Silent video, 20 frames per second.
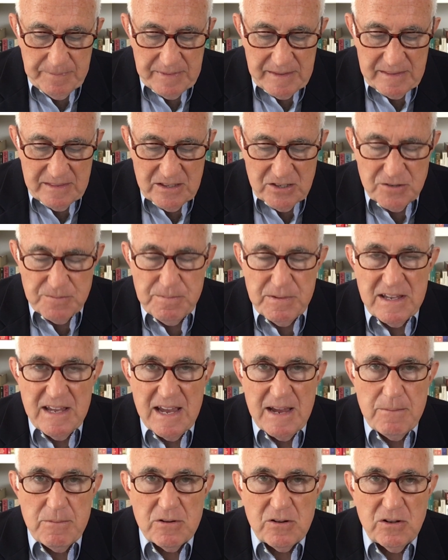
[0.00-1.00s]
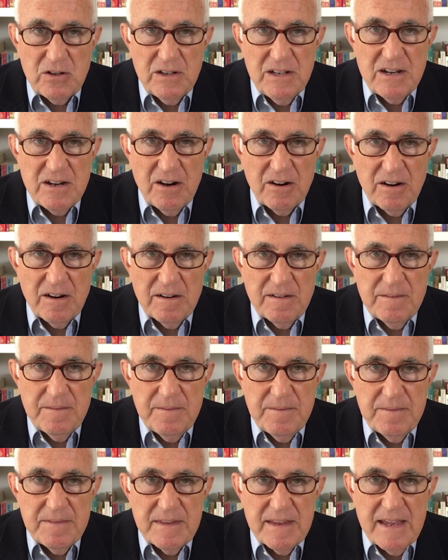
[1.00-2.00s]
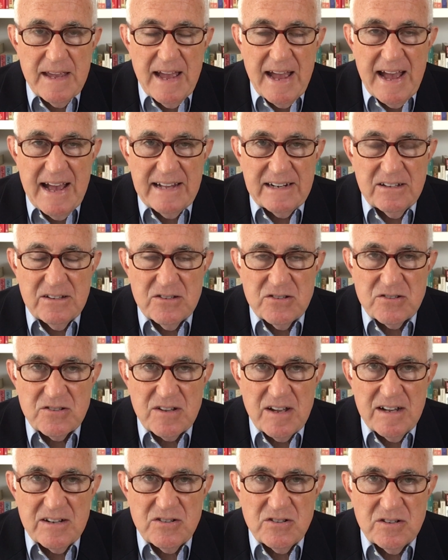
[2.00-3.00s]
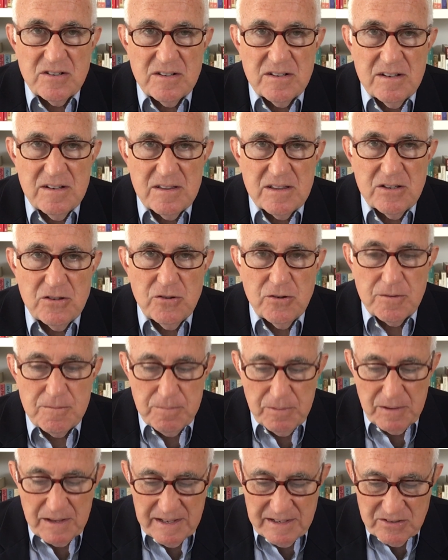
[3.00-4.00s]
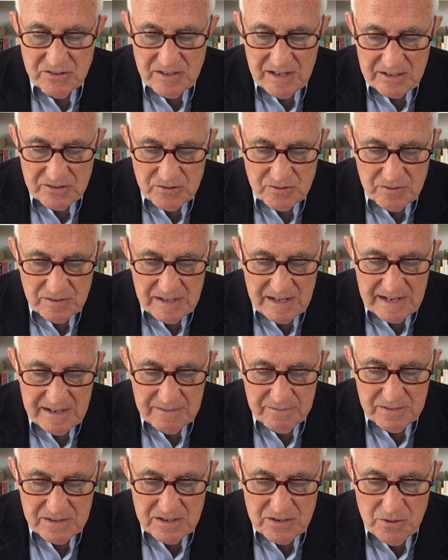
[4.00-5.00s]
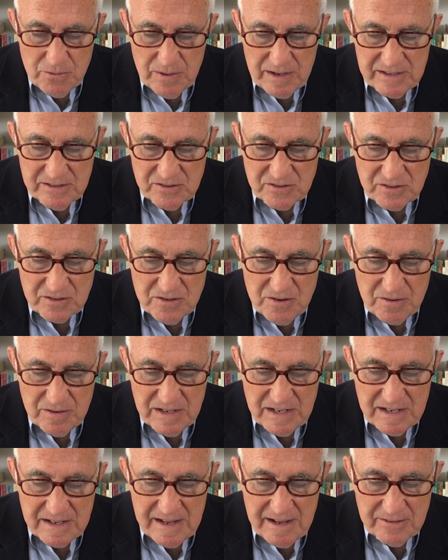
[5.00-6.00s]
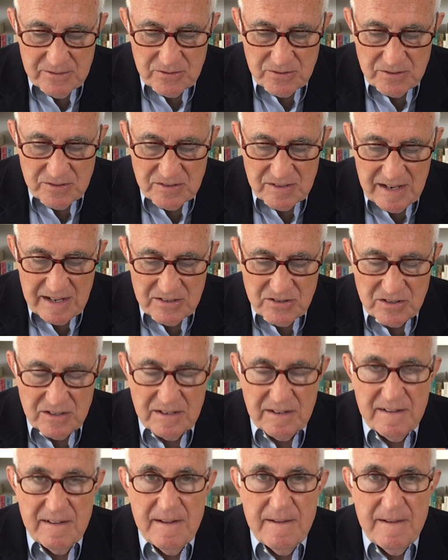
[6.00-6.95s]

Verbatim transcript: This became clear at a discussion that took place yesterday of the UN Security Council session